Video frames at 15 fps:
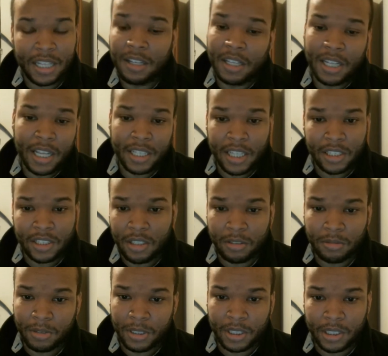like that show,
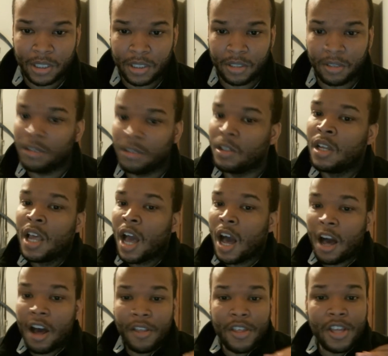it's really good too.
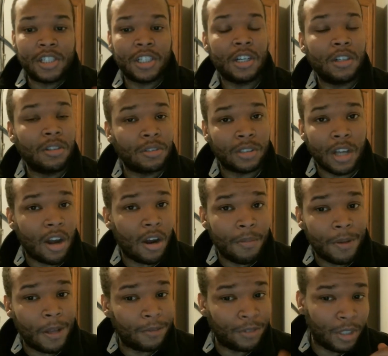All these shows are
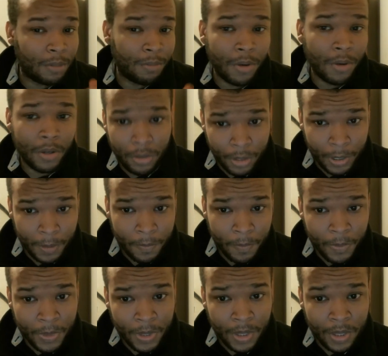above 0.3.
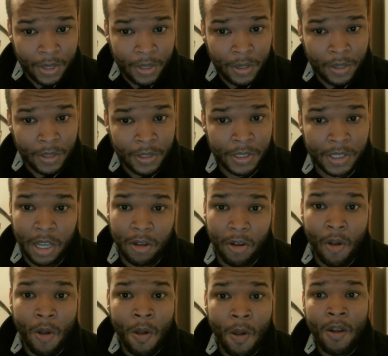
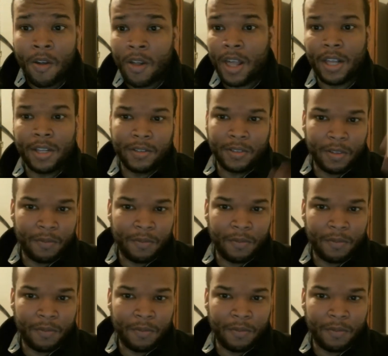So the